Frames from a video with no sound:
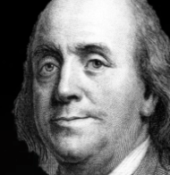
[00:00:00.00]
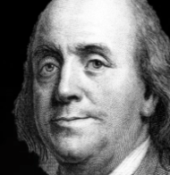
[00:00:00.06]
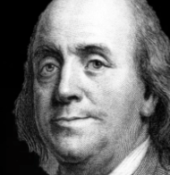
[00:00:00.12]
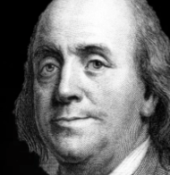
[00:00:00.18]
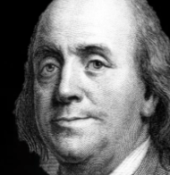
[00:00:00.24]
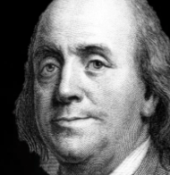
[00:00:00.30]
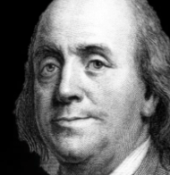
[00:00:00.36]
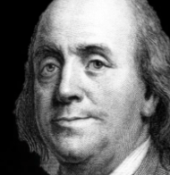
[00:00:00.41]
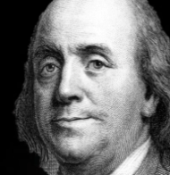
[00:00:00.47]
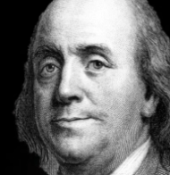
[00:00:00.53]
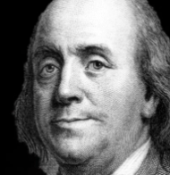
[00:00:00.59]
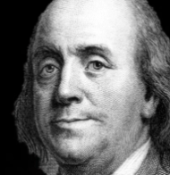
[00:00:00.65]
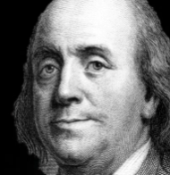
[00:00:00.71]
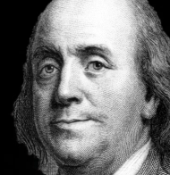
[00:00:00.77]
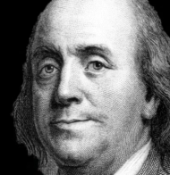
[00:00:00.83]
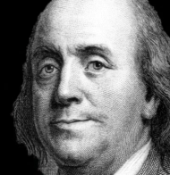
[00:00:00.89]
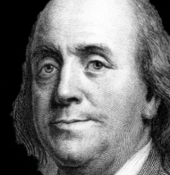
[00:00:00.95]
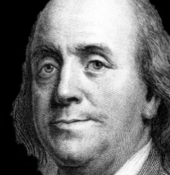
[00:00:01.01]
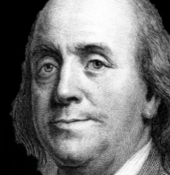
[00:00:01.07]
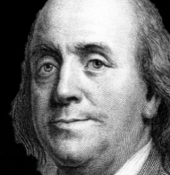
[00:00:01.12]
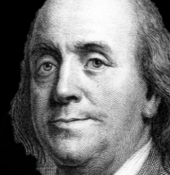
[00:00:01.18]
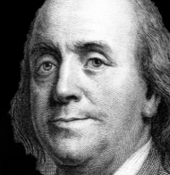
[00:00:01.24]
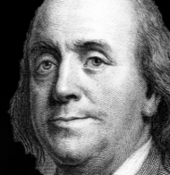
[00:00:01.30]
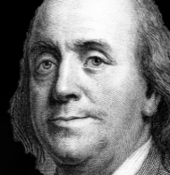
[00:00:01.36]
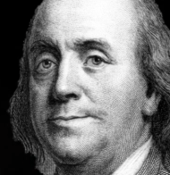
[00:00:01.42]

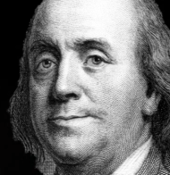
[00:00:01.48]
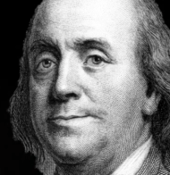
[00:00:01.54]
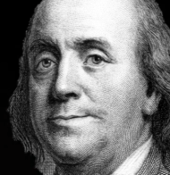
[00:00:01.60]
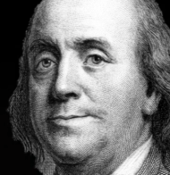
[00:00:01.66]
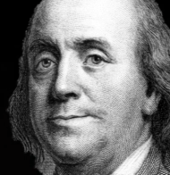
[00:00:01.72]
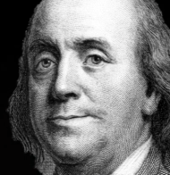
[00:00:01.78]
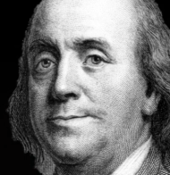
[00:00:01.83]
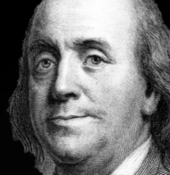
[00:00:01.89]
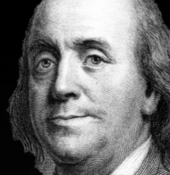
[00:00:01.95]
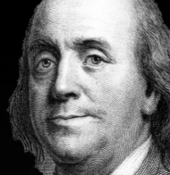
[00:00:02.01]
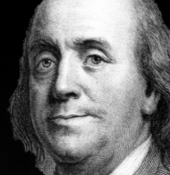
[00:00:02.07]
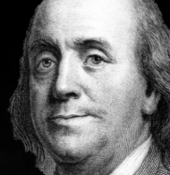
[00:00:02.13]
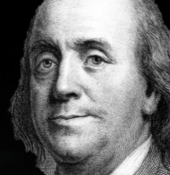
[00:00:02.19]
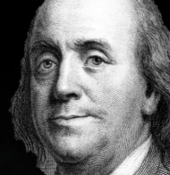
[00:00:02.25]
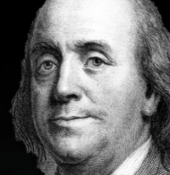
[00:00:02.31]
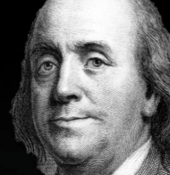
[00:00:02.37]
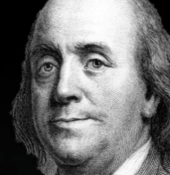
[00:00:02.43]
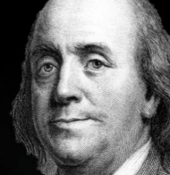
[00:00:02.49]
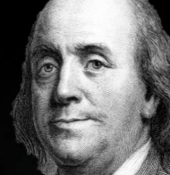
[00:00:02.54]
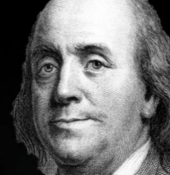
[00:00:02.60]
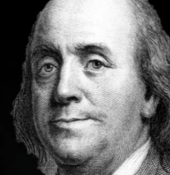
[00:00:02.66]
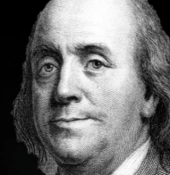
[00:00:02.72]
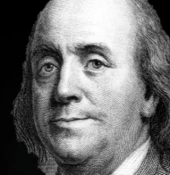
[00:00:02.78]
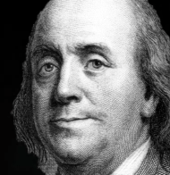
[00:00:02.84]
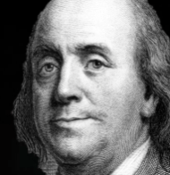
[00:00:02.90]

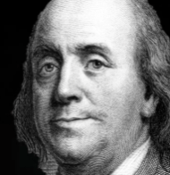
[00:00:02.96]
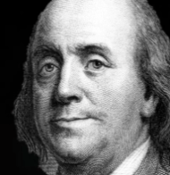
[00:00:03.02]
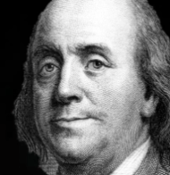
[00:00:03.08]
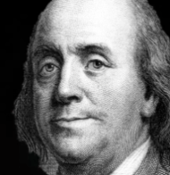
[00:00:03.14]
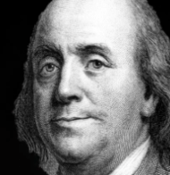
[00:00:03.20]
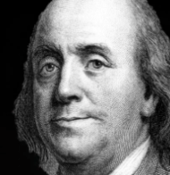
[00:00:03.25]
Nothing is said.